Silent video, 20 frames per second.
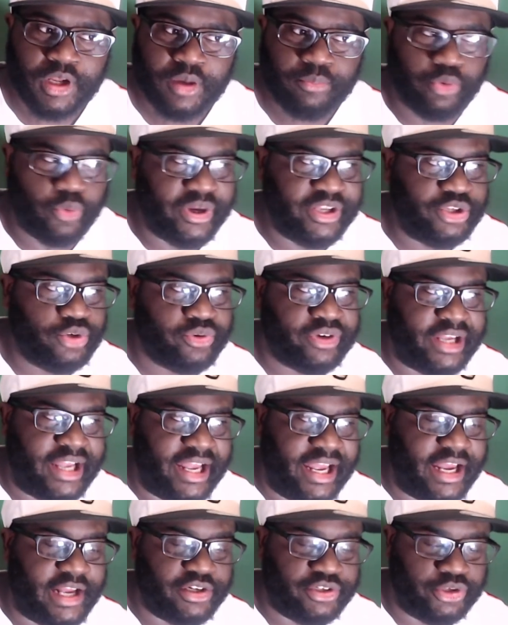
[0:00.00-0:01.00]
But what you
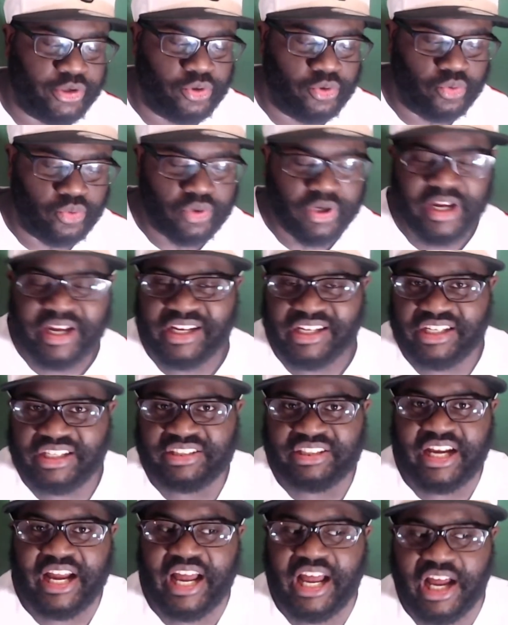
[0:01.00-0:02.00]
can't do is
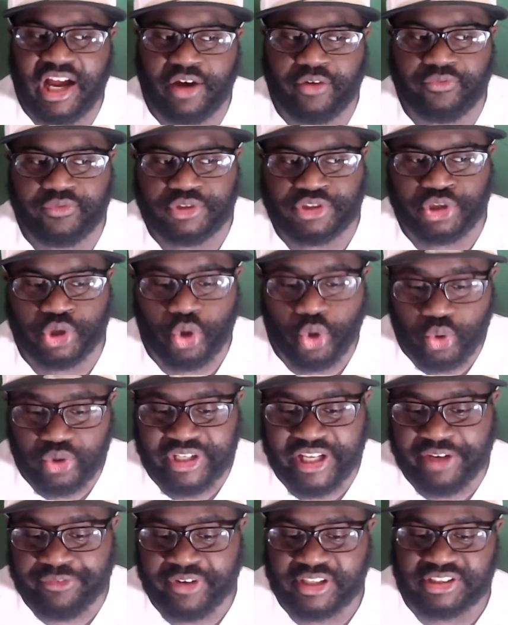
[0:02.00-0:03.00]
have two
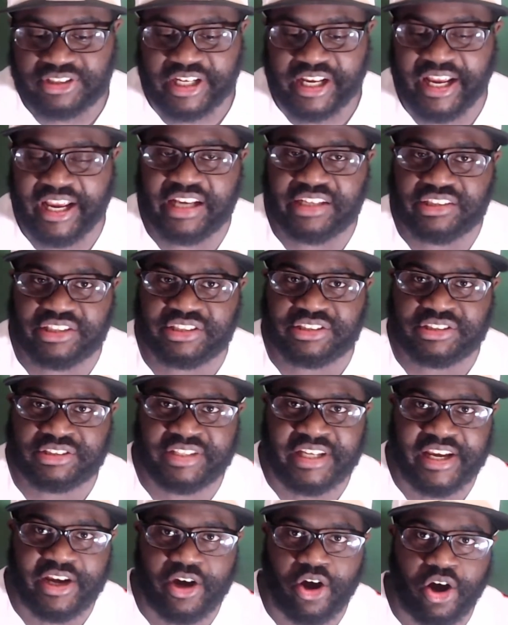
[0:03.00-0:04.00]
defensive ends just
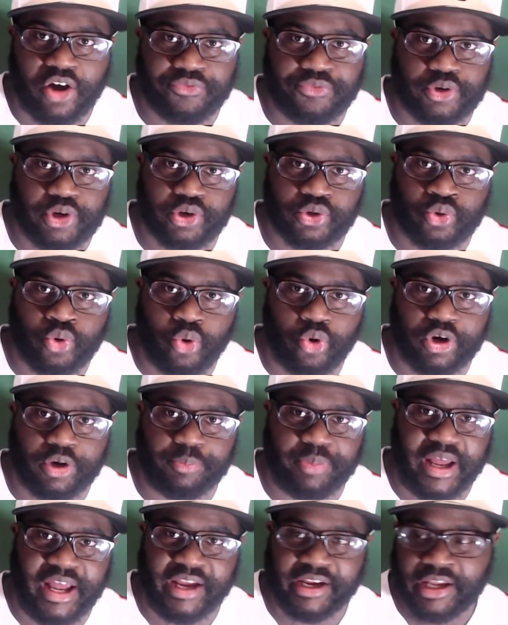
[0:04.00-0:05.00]
tee off on your
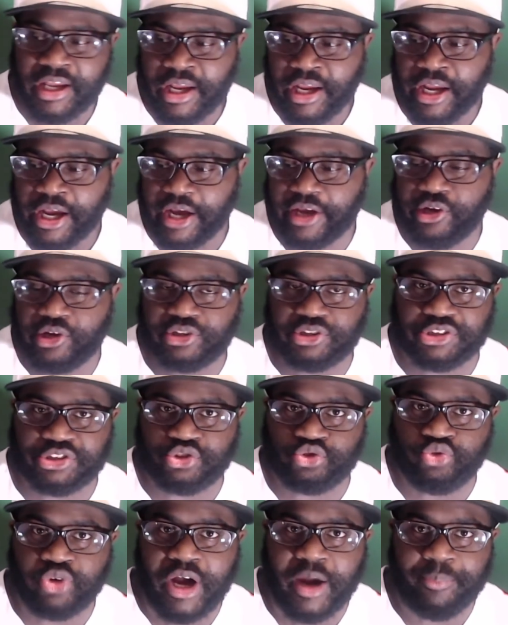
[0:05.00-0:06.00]
quarterback, and you
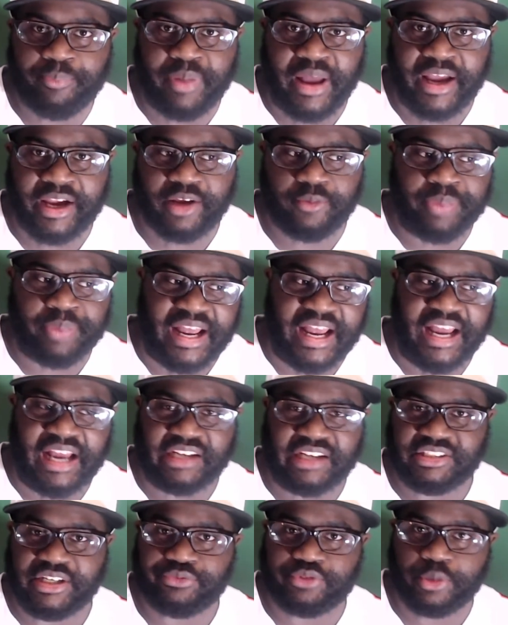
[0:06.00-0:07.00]
just drop back and
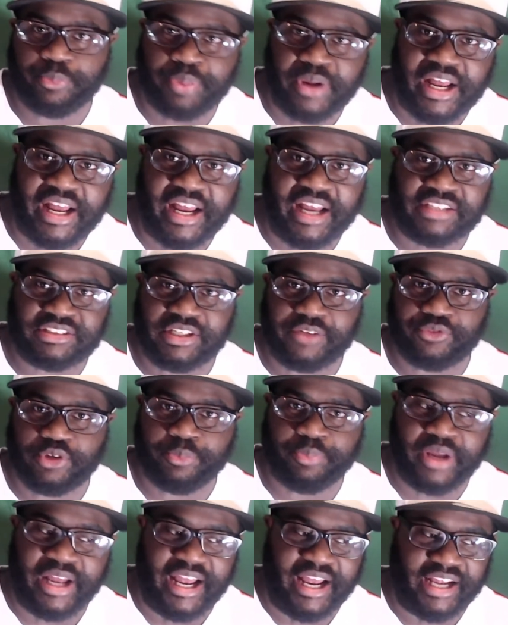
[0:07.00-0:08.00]
pass after pass after
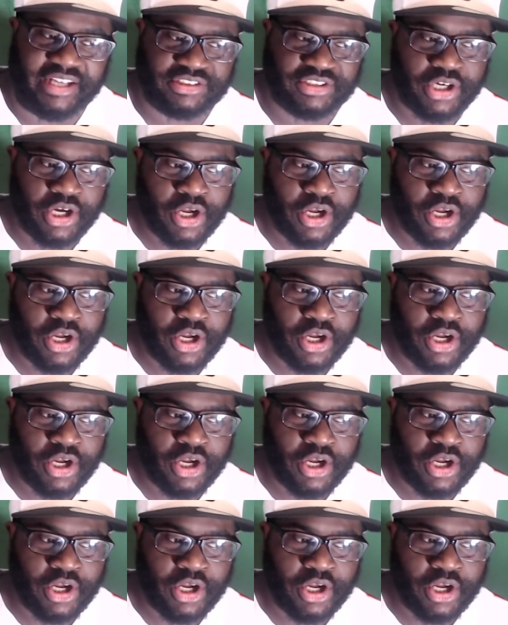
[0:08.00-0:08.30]
pass